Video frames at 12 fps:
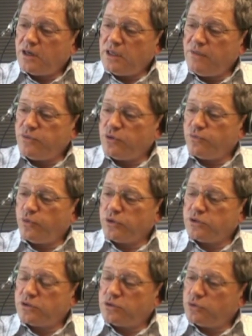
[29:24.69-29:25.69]
If you
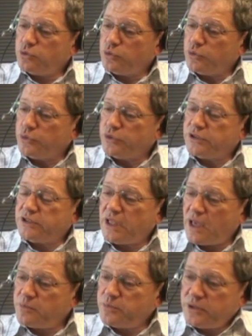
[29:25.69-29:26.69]
want to
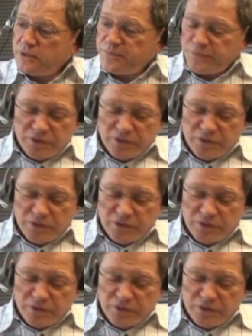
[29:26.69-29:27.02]
tab